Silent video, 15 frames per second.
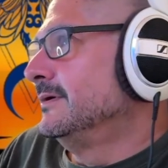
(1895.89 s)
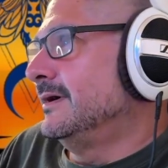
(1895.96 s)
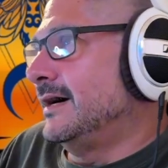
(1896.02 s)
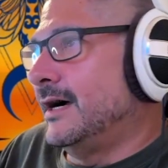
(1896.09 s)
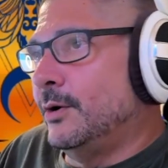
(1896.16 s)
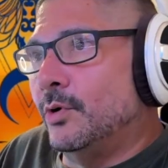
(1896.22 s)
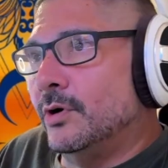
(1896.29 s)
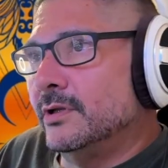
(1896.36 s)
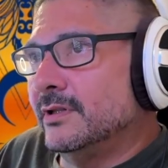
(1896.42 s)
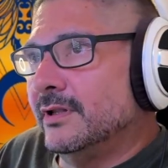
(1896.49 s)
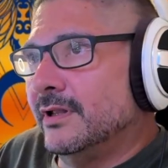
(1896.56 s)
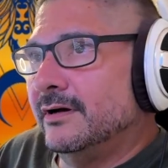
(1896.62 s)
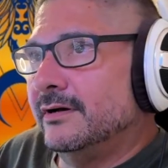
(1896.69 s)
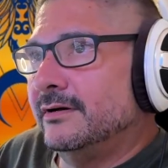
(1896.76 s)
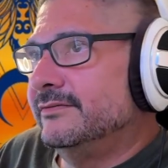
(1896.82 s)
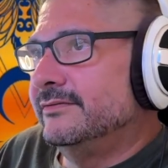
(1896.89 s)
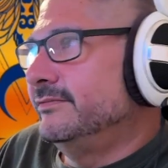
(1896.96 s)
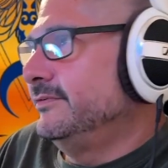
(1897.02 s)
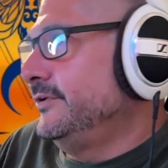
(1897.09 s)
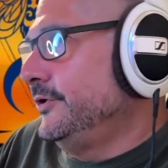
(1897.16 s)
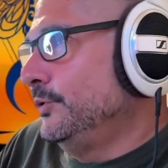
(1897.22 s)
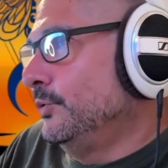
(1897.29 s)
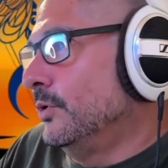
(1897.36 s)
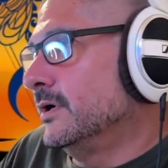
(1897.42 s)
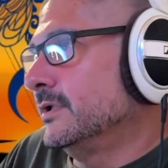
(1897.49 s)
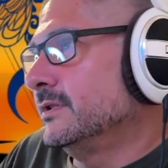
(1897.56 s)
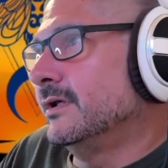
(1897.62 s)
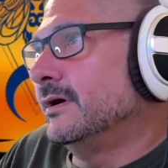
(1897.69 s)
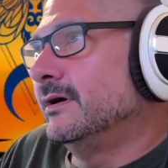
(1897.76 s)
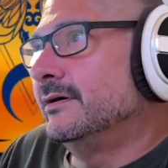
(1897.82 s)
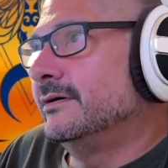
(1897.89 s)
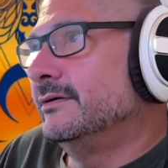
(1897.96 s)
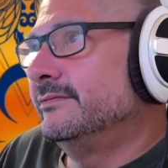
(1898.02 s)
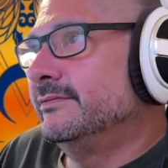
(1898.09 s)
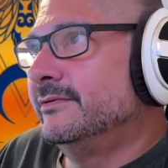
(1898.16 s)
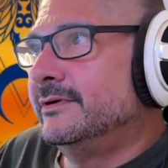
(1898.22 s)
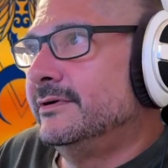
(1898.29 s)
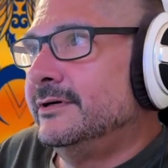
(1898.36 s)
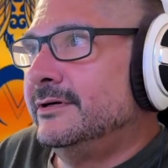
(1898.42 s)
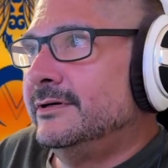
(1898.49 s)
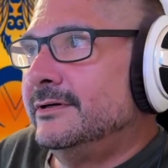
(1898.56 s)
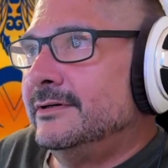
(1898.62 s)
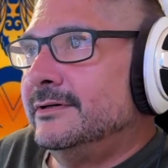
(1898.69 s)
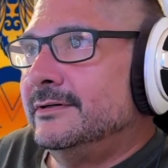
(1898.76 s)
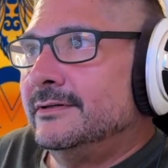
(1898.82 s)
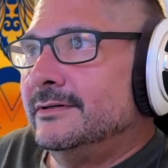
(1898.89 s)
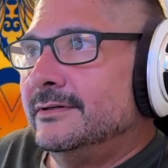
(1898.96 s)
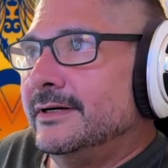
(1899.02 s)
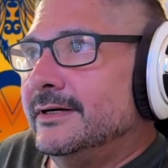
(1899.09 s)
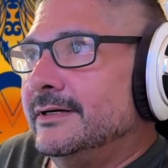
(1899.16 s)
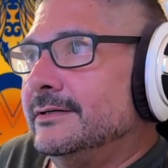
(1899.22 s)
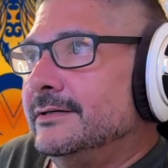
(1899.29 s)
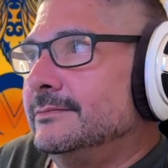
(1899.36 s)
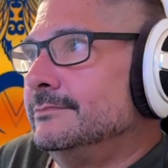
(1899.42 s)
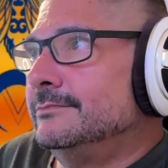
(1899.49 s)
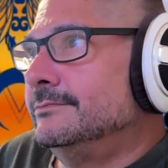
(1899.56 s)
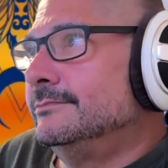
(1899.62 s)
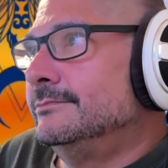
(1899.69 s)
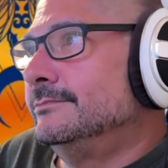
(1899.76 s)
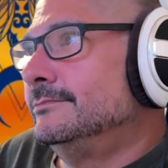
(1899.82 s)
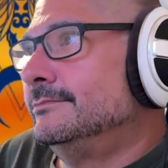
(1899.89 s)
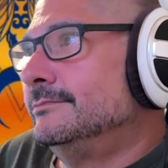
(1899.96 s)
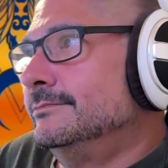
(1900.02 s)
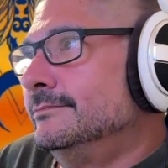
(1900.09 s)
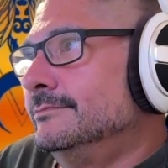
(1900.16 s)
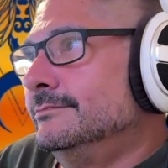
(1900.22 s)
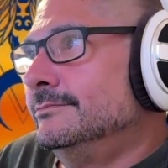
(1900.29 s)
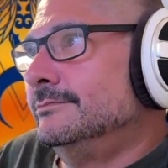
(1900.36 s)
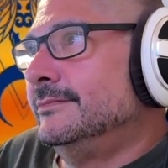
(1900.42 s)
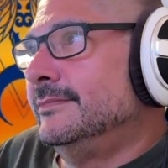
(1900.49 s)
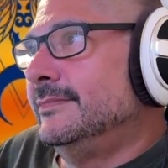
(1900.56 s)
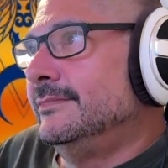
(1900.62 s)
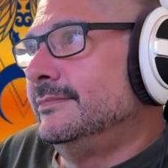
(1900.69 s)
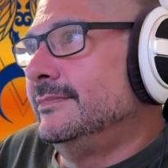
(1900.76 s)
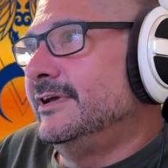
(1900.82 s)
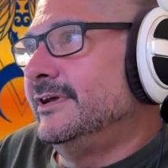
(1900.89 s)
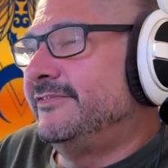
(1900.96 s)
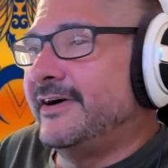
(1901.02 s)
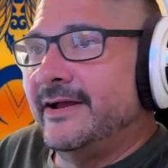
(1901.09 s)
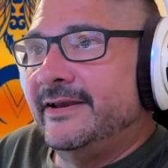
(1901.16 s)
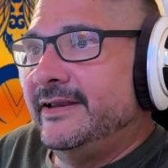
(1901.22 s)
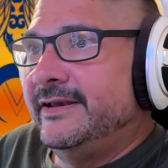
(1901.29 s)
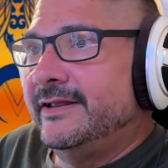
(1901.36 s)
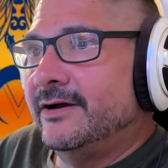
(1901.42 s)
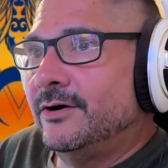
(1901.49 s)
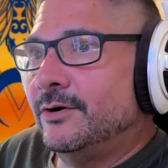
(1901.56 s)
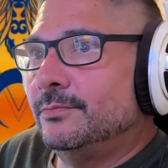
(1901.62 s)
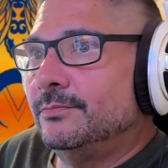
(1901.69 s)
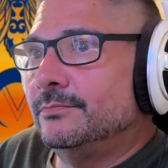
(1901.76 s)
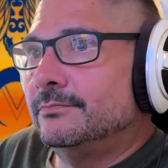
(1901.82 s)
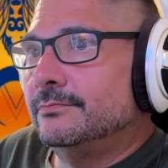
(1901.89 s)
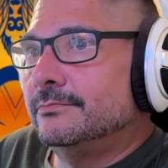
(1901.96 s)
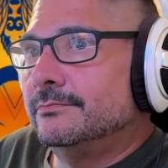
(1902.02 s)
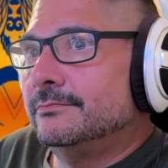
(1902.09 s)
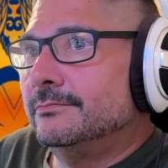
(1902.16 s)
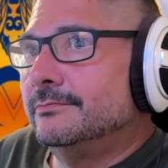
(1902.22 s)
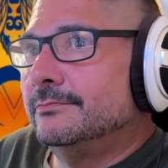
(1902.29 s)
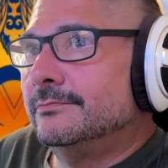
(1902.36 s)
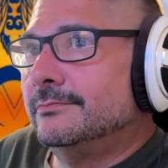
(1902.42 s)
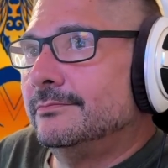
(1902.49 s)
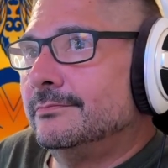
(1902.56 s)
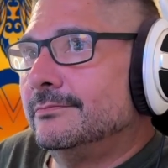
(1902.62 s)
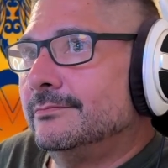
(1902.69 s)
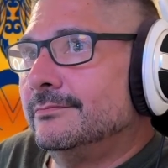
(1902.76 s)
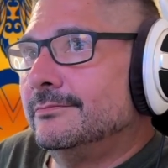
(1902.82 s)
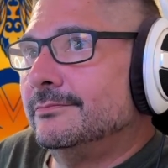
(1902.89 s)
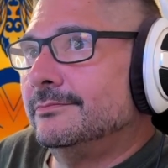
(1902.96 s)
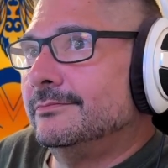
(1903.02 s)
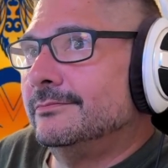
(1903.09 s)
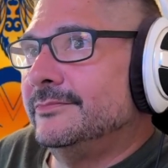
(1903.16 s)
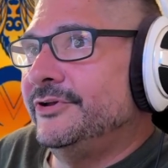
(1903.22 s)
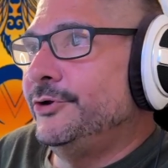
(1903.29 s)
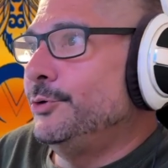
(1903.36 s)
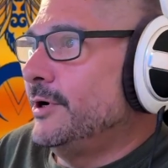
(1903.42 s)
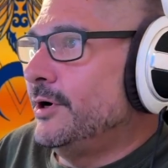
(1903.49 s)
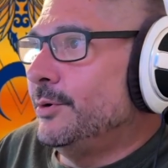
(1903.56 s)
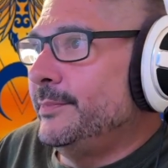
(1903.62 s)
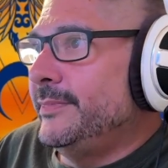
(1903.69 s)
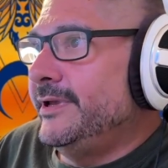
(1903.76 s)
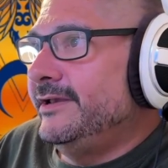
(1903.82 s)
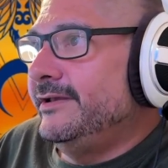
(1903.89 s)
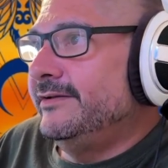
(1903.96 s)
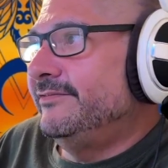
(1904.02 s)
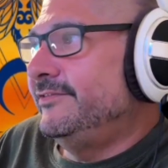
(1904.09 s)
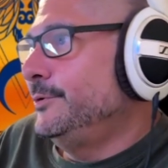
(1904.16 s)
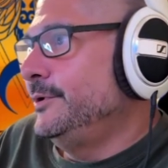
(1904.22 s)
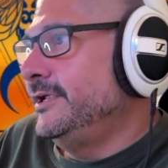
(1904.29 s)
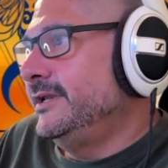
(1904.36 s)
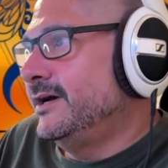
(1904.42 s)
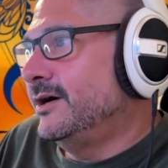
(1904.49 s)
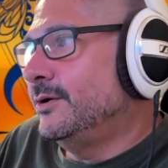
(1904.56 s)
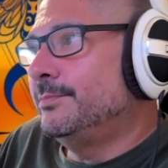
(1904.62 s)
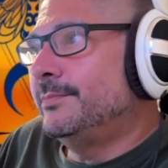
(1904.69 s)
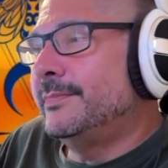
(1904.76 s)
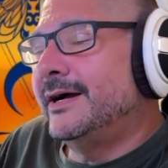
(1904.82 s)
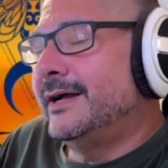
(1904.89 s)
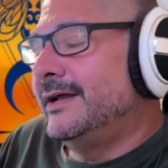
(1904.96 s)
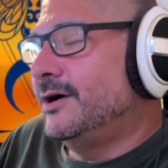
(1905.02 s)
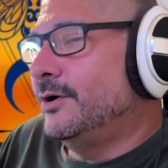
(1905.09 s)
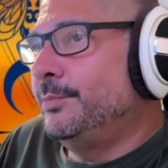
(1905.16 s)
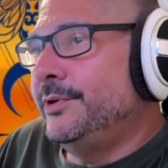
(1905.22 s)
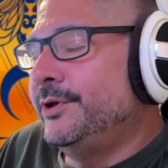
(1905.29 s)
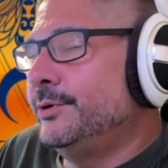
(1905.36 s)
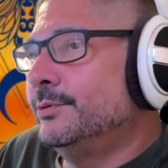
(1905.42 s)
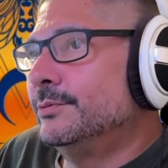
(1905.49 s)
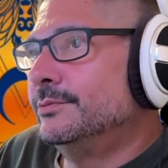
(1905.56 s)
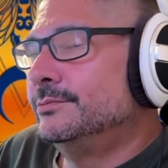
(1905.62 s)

I want love, you want love. Um, if I need help, you help me. If you need help, I help you.